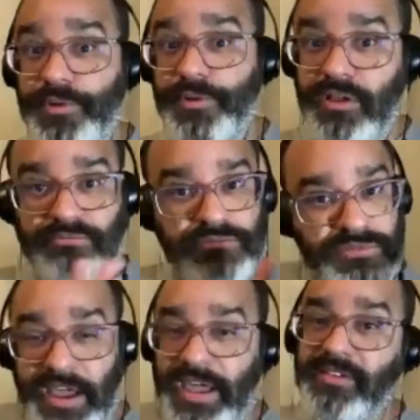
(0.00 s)
of
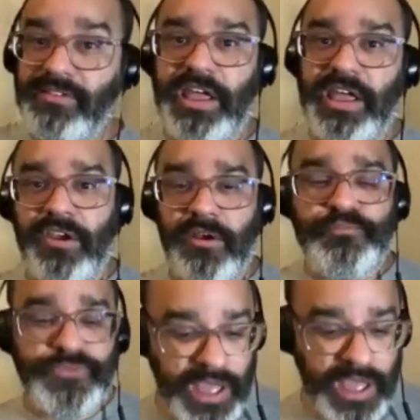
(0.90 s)
decades later,
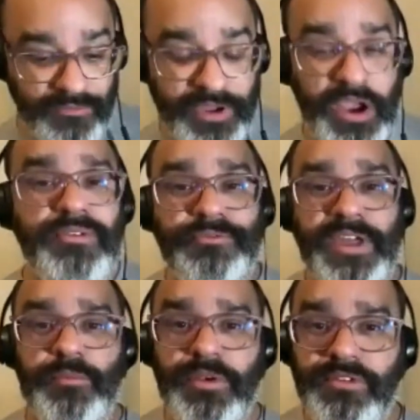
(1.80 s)
a very
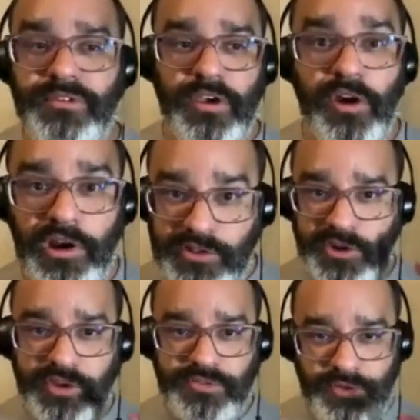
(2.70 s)
famous early
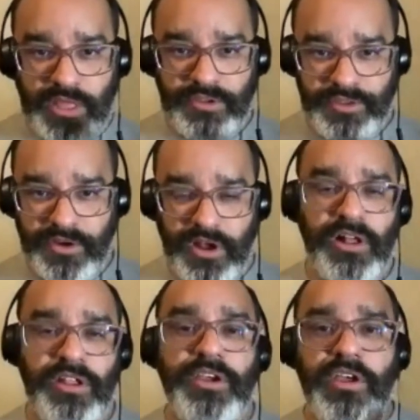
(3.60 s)
church father, they're called,